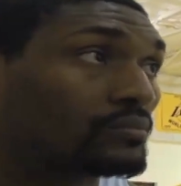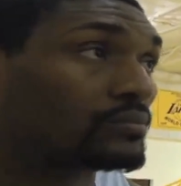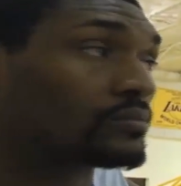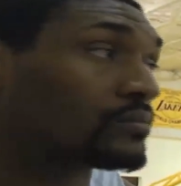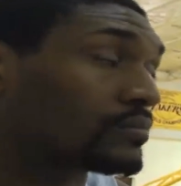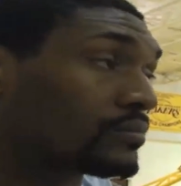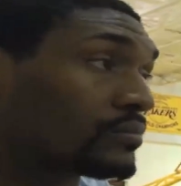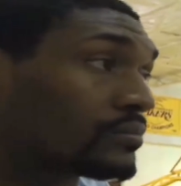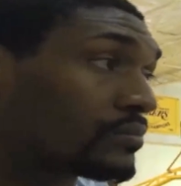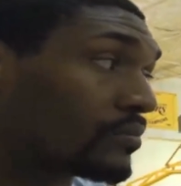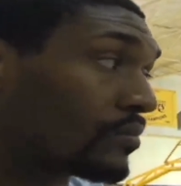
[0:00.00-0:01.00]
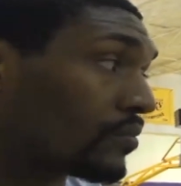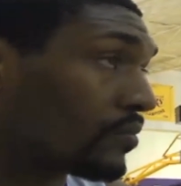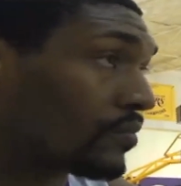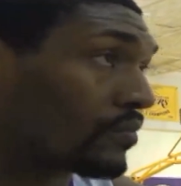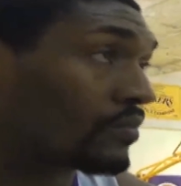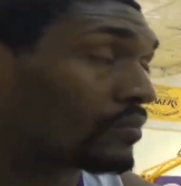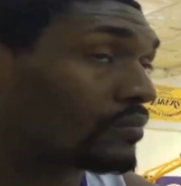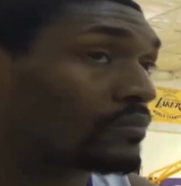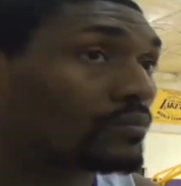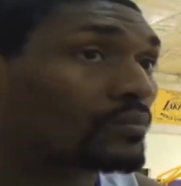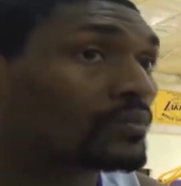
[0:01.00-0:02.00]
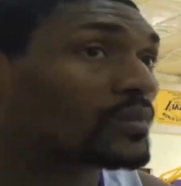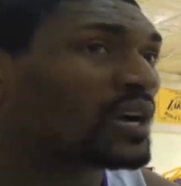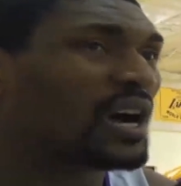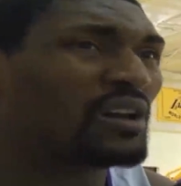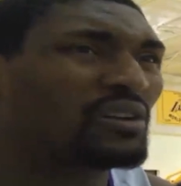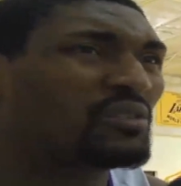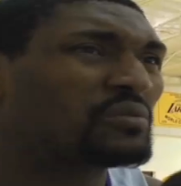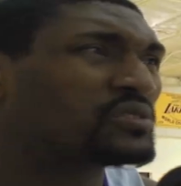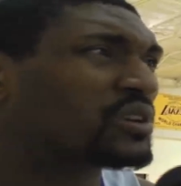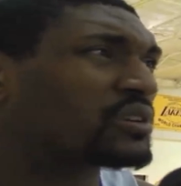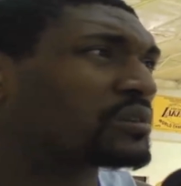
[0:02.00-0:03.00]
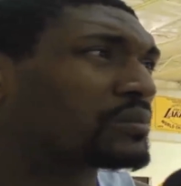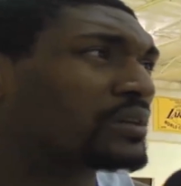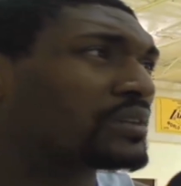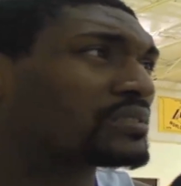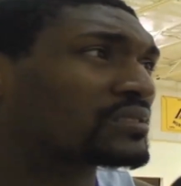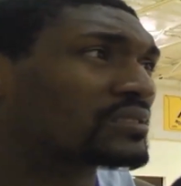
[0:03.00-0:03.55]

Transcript: I mean, is that kind of a? Uh, I don't know if you struggled up there.